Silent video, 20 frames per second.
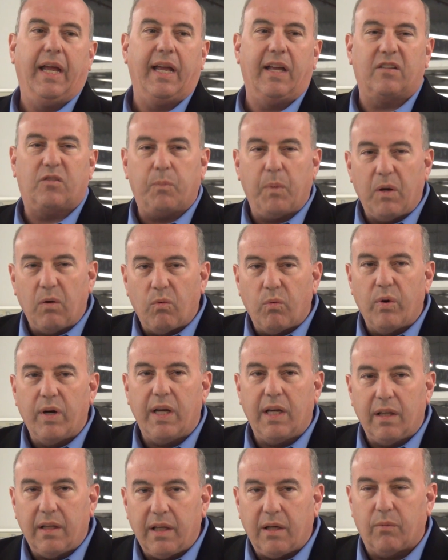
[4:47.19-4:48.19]
It's been
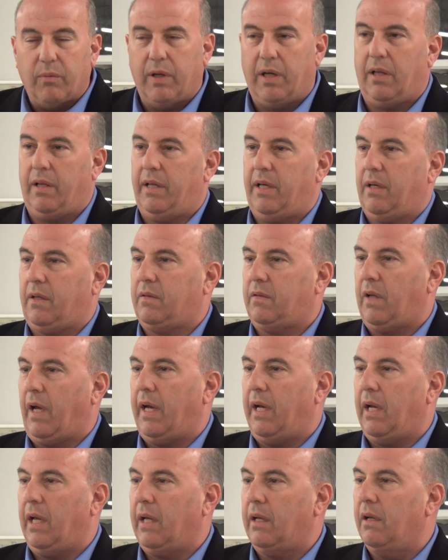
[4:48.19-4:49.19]
really, really
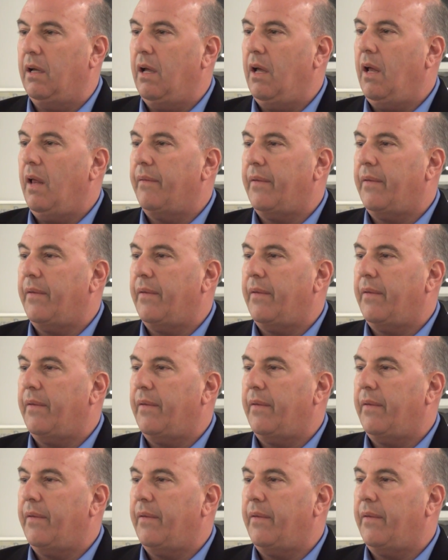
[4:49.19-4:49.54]
exciting